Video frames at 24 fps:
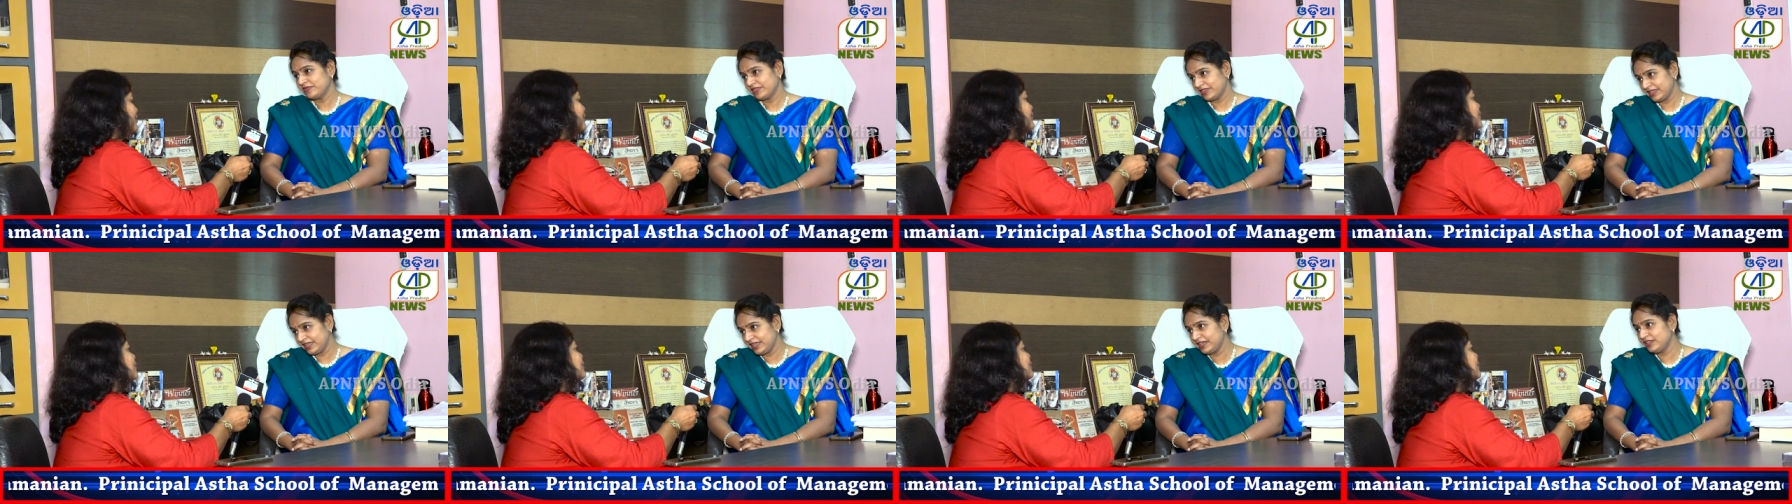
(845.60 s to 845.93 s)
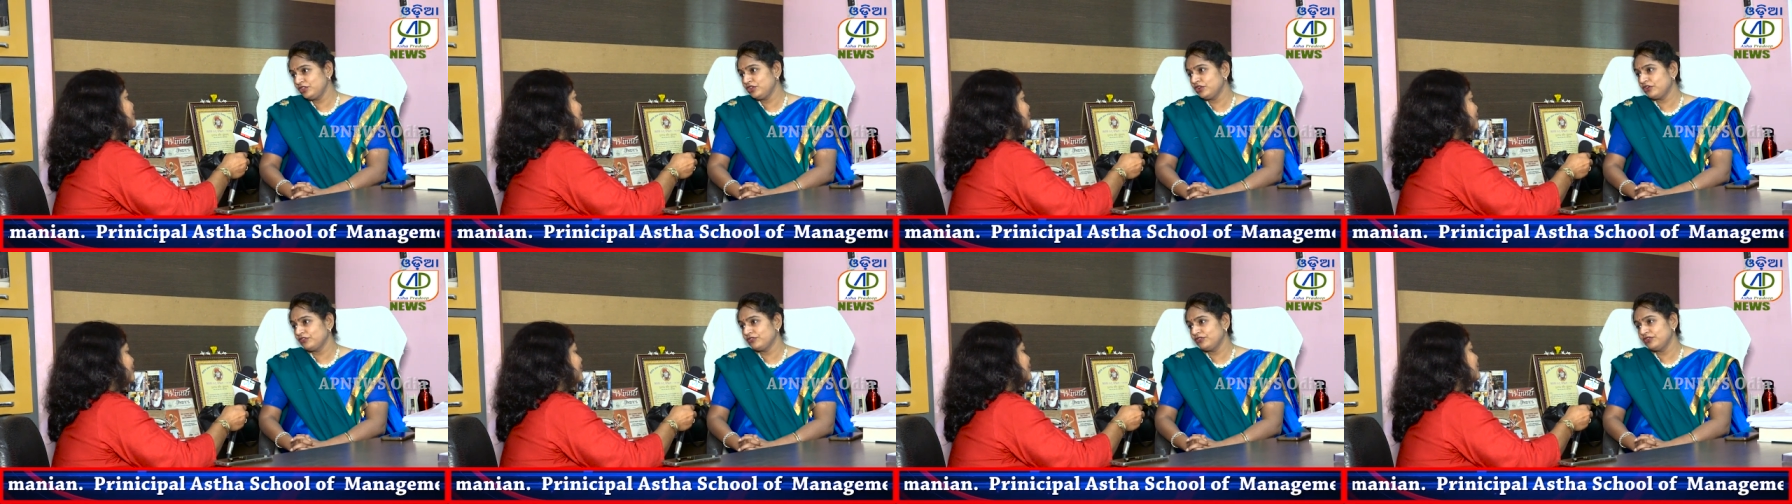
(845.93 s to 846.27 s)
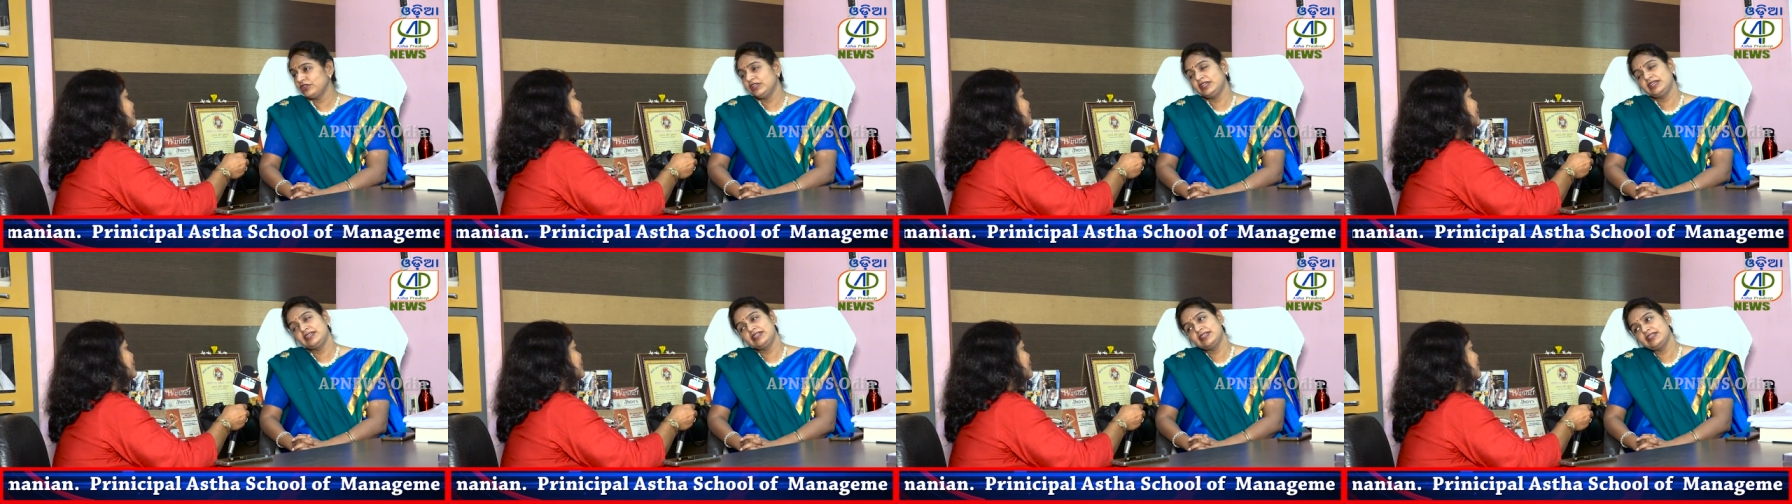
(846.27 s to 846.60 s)
get the
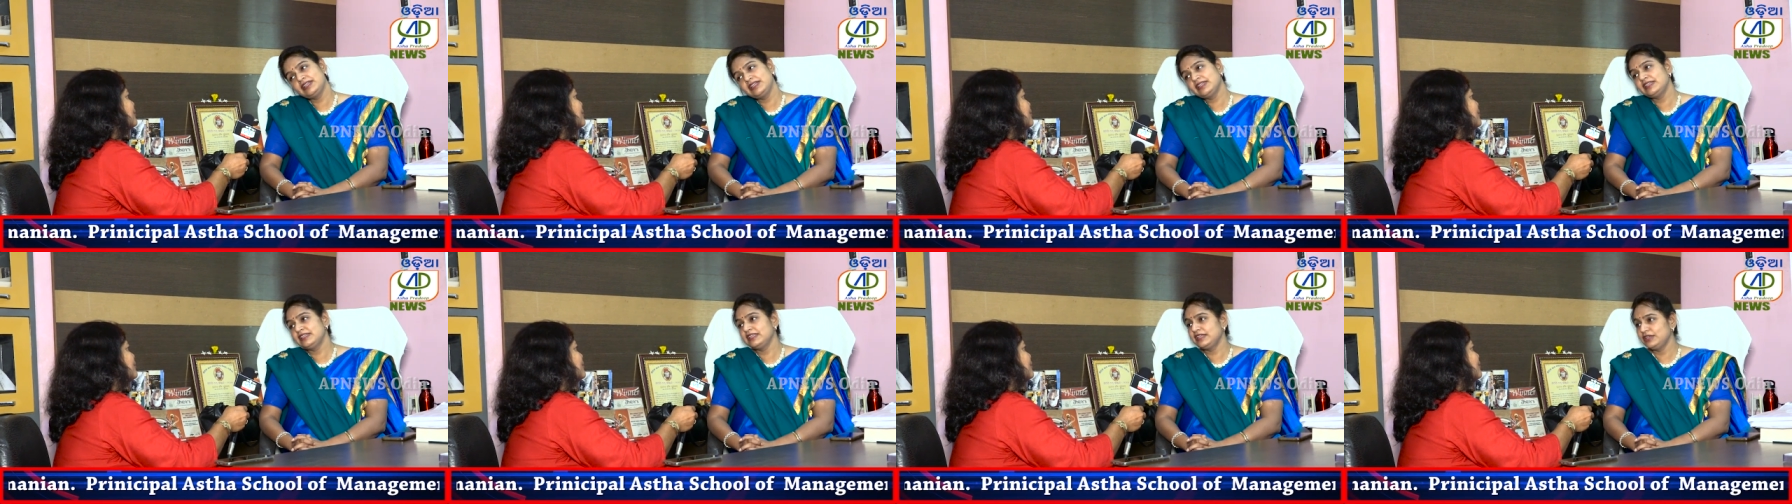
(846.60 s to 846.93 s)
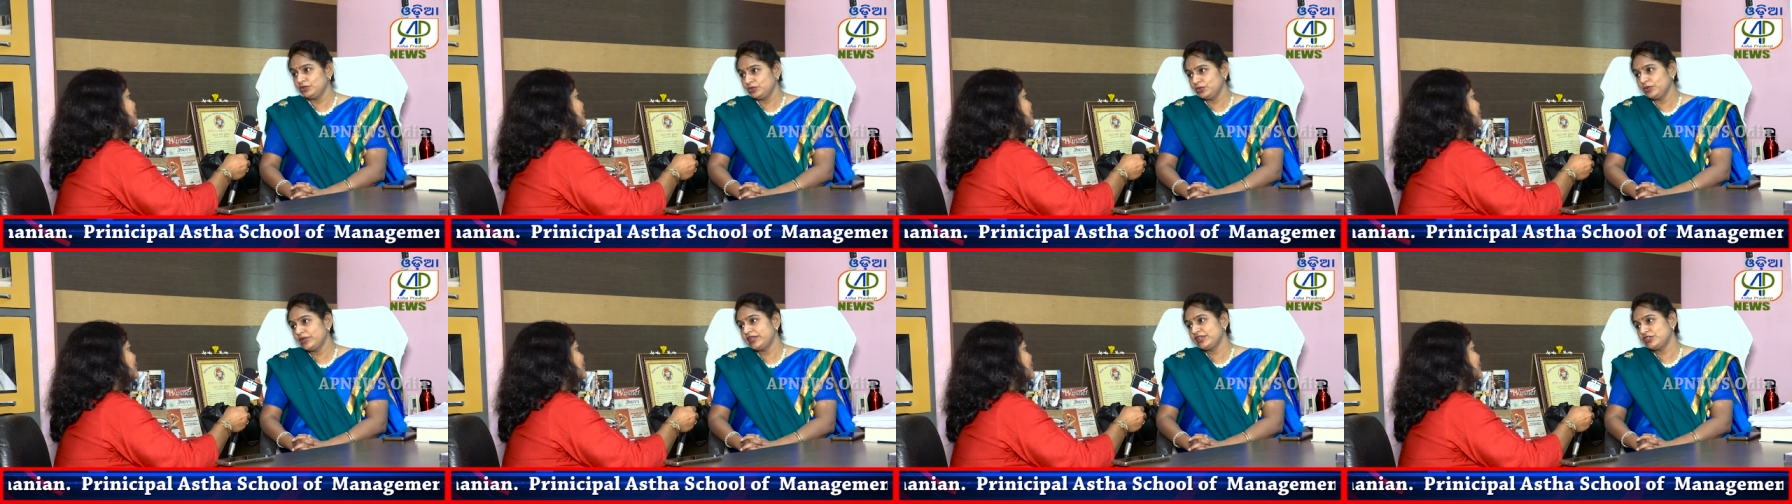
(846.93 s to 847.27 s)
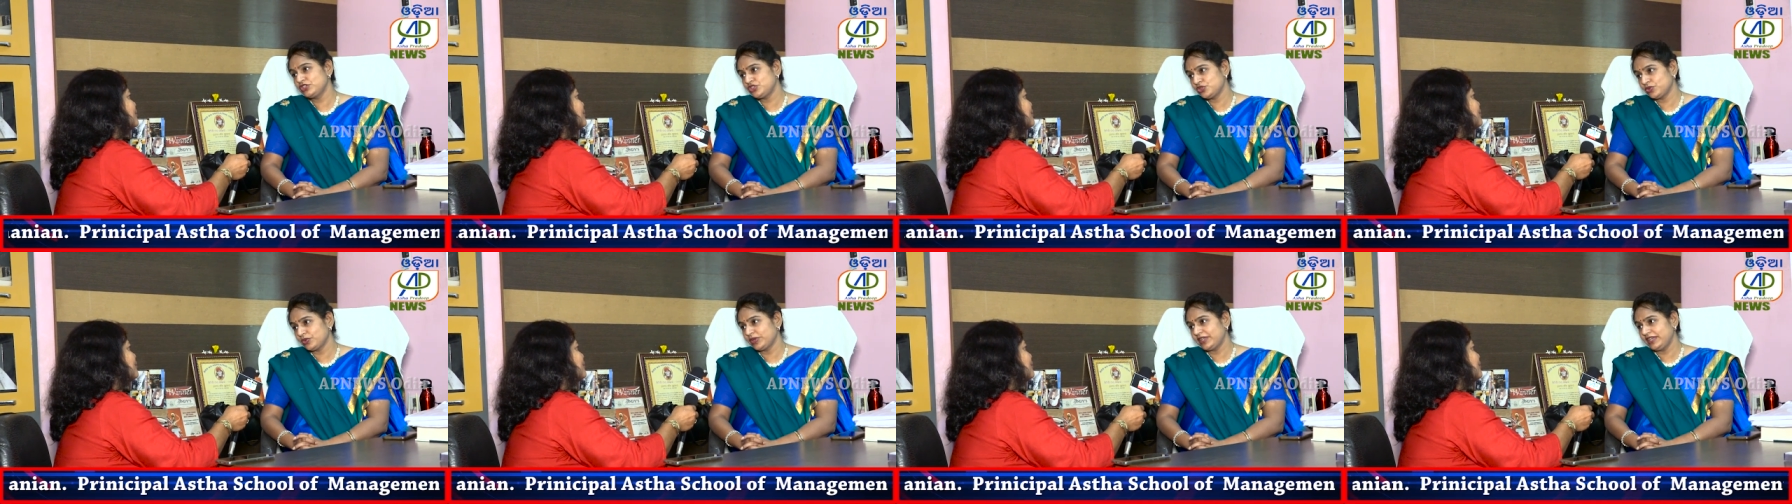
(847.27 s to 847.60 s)
offer letter and they'll go
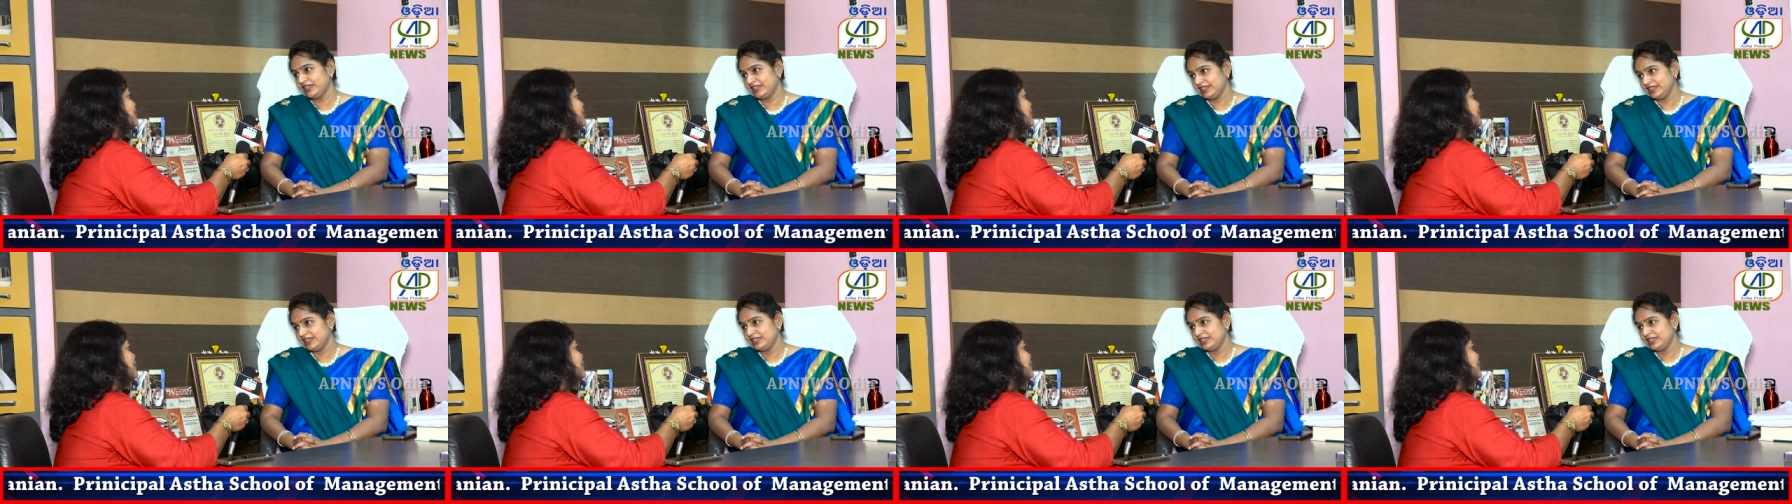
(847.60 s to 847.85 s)
and join.